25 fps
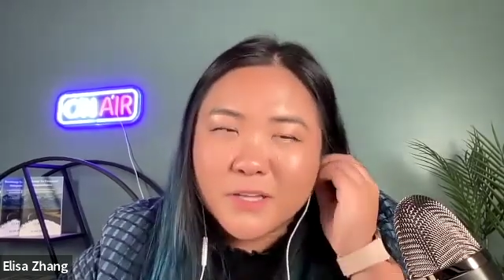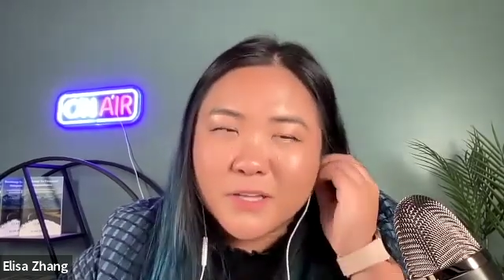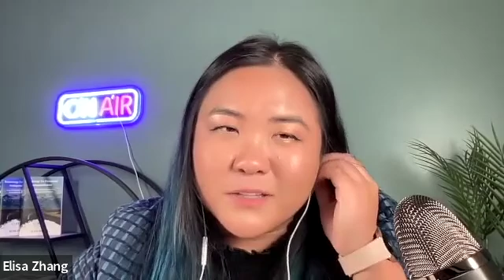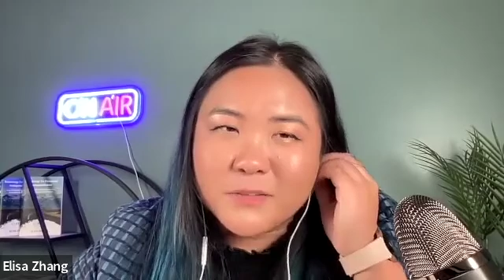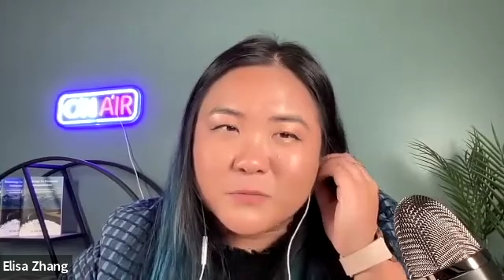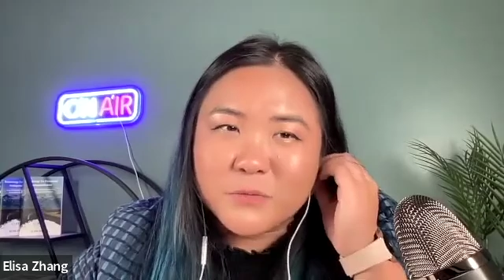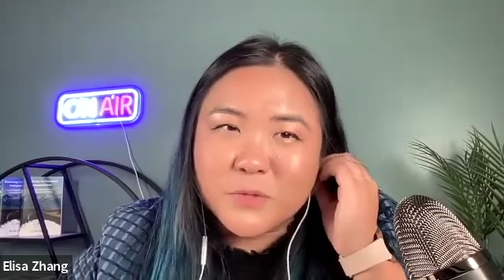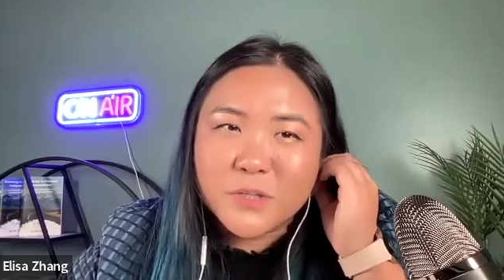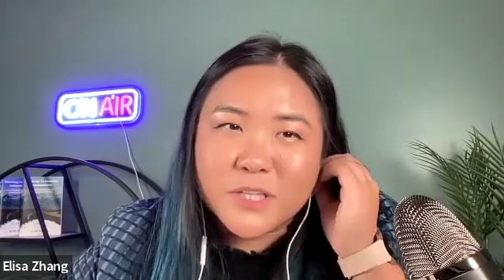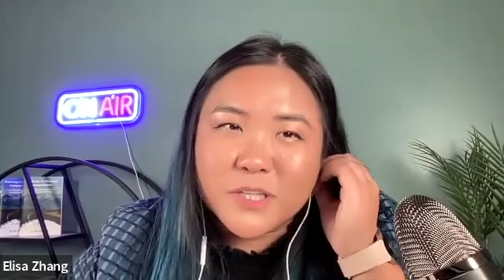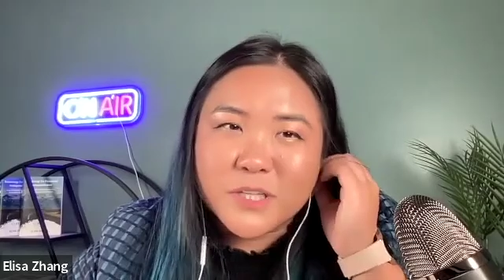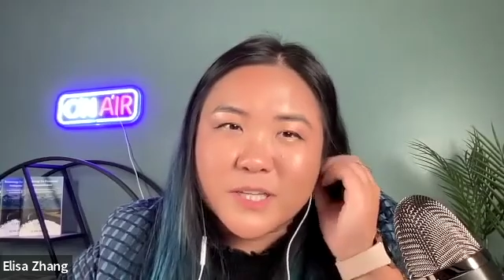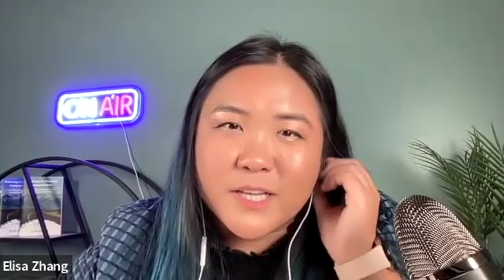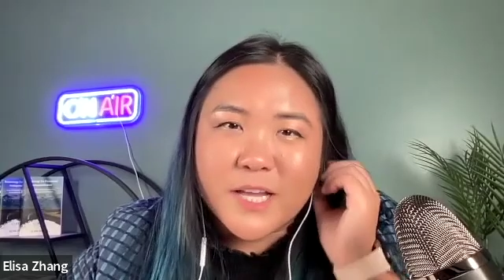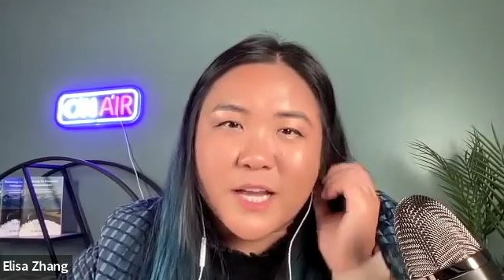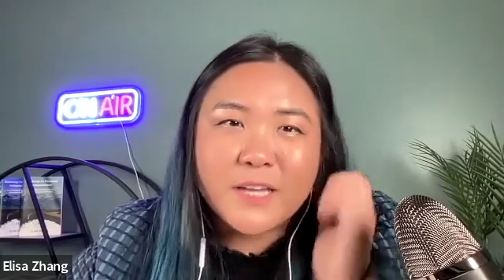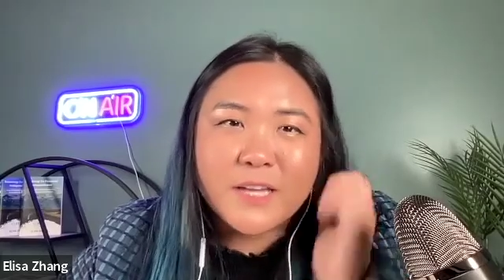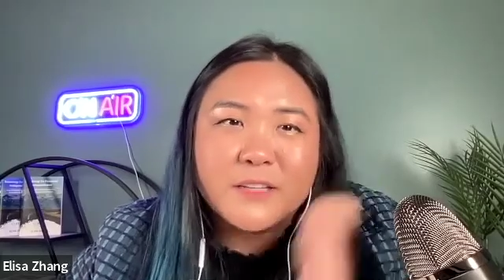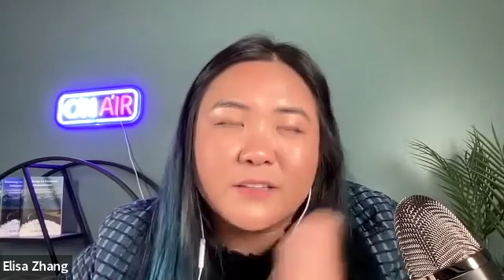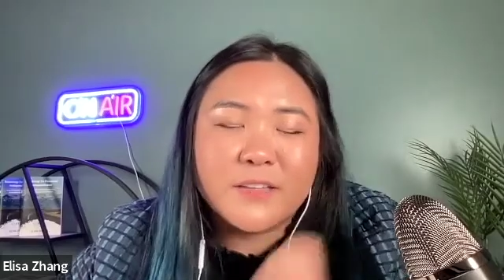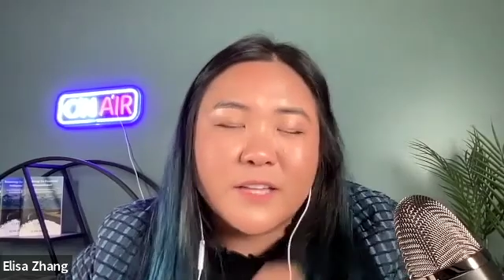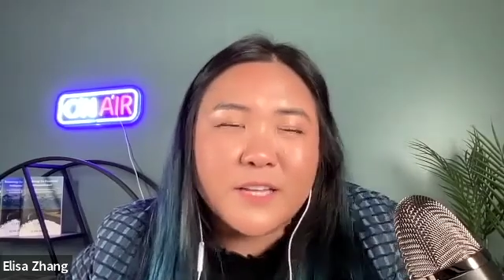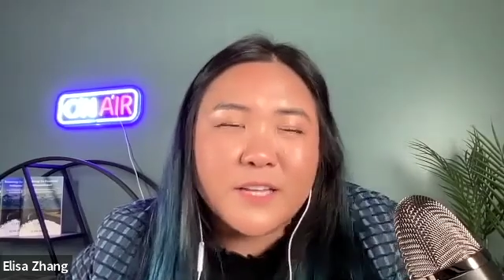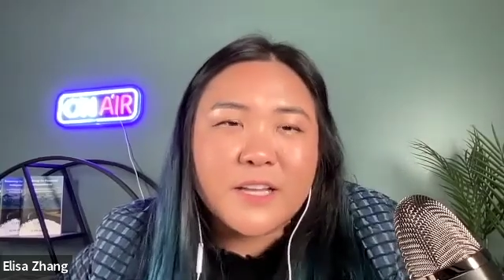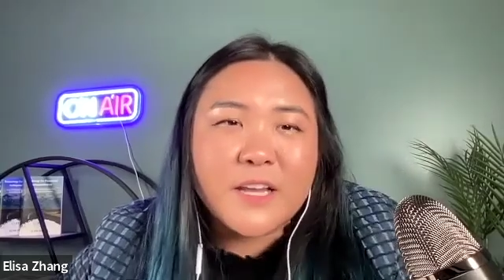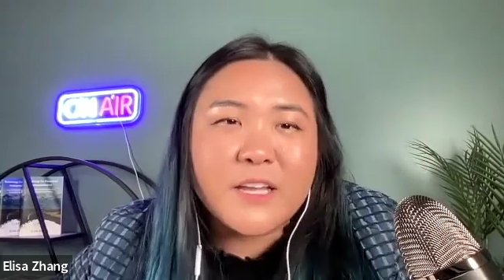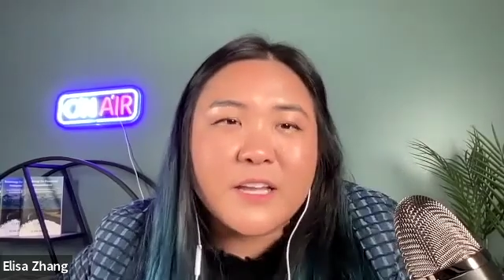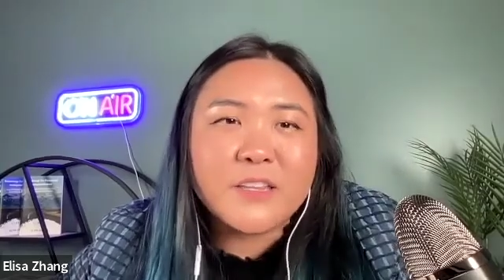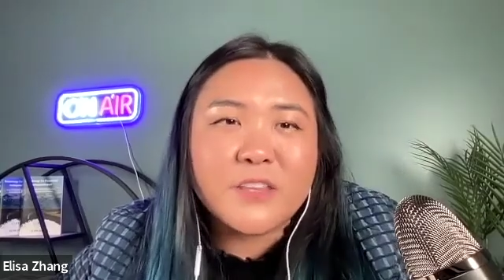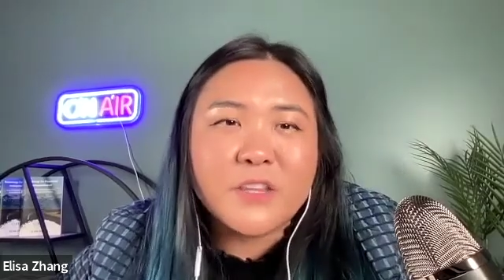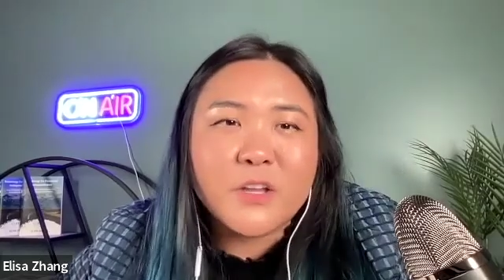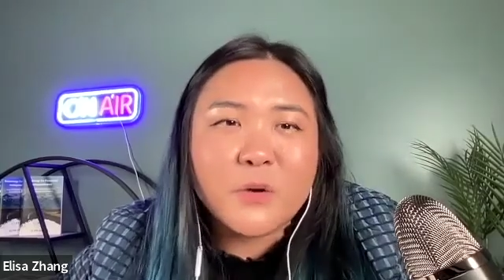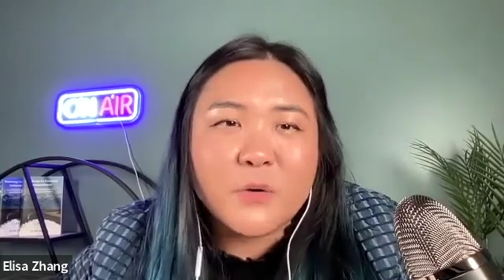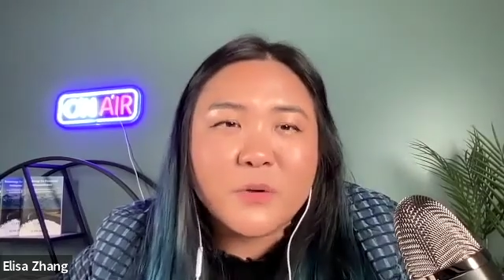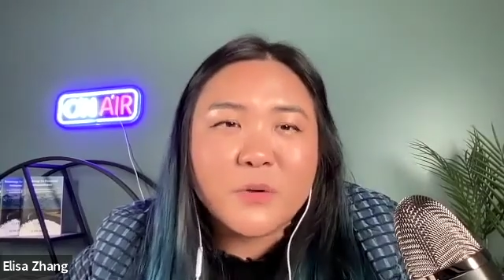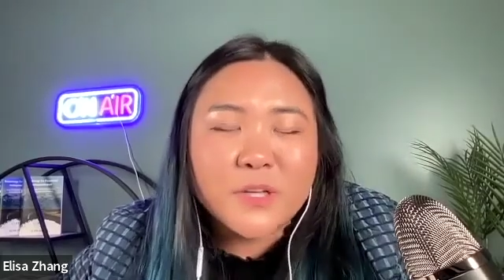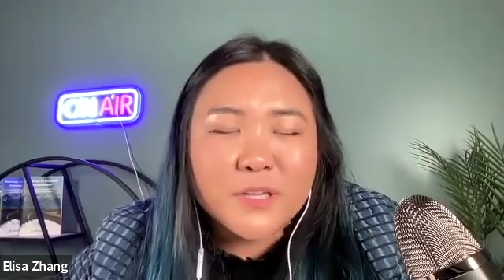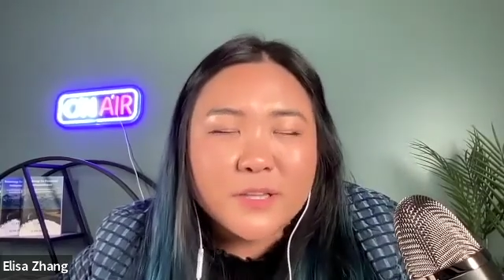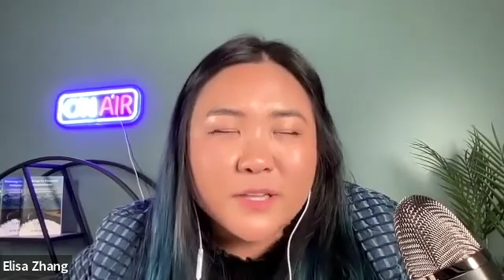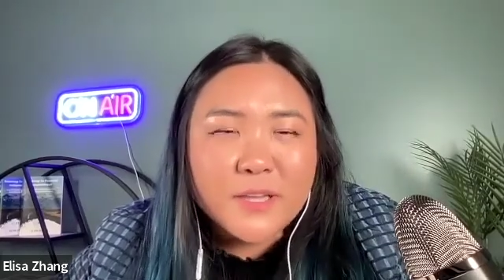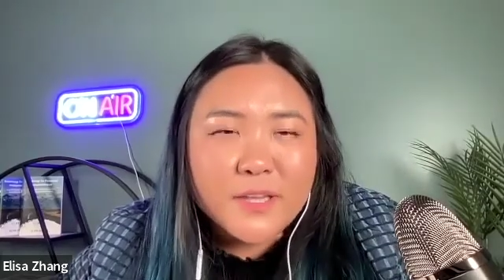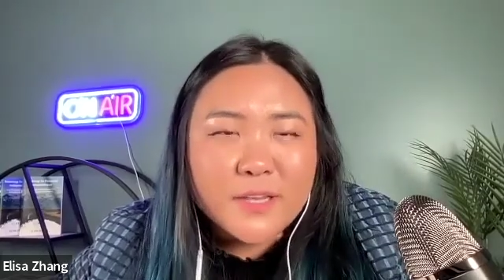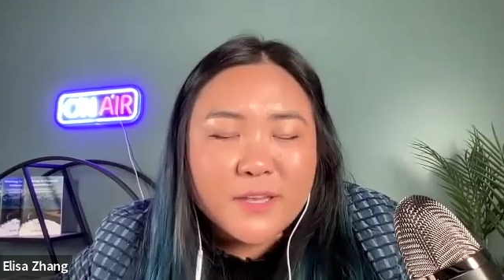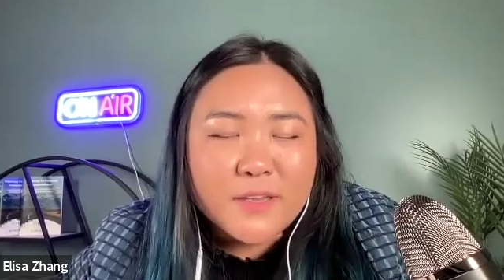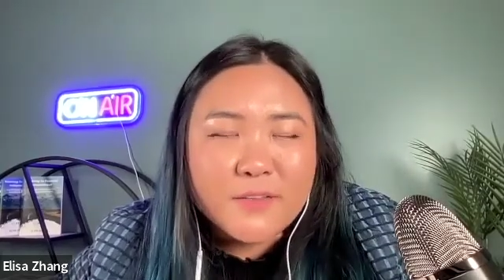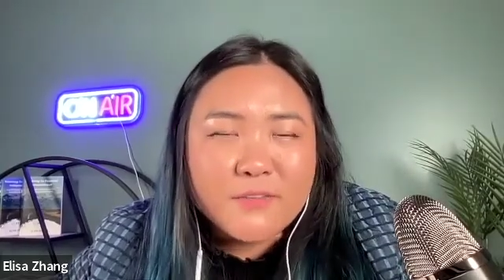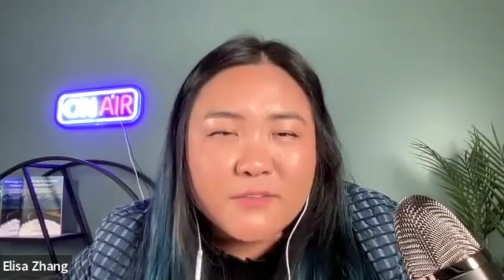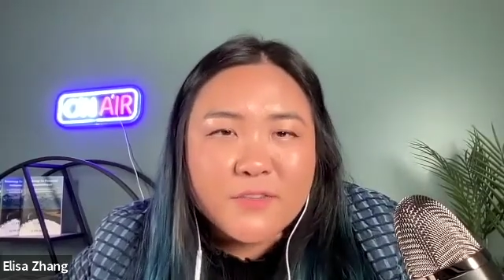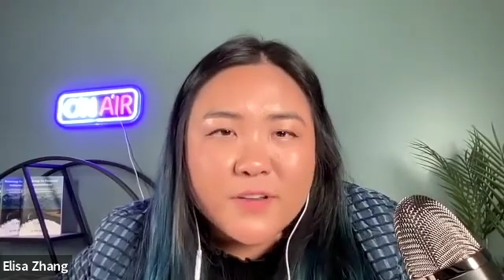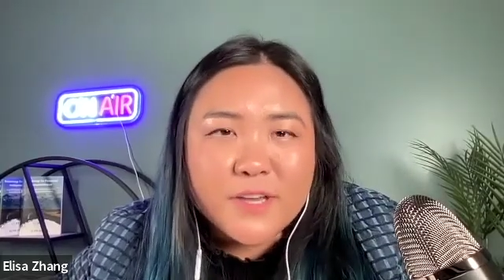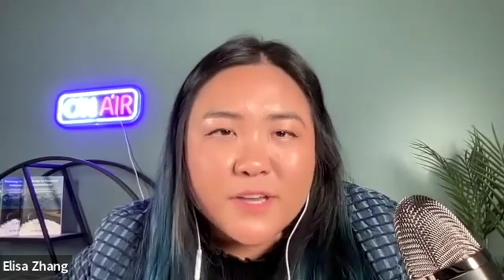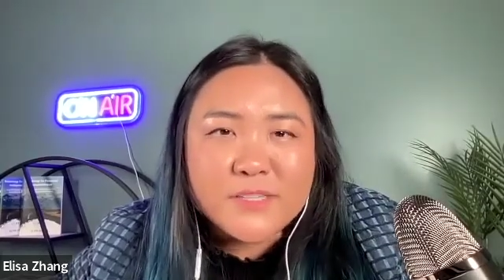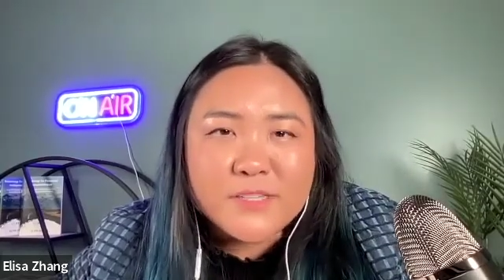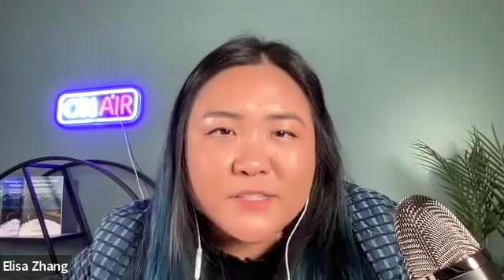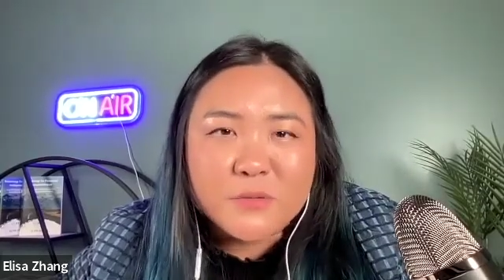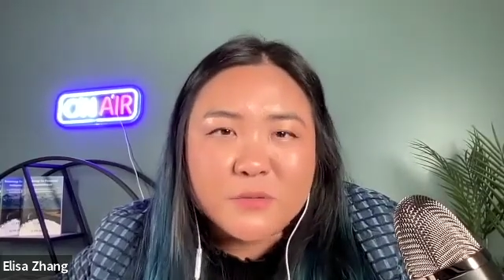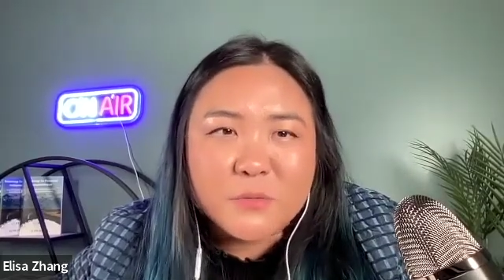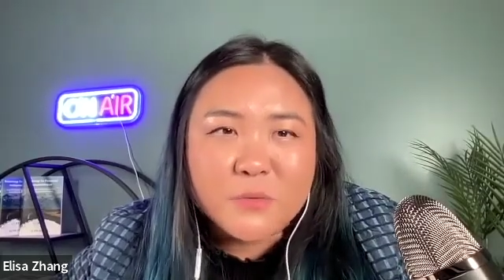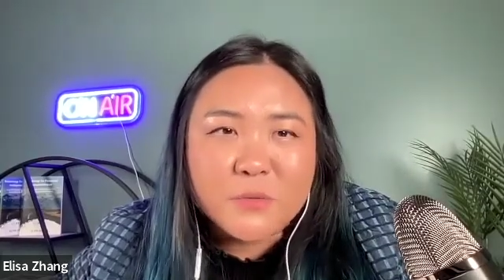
Really kind of like unknowingly invested.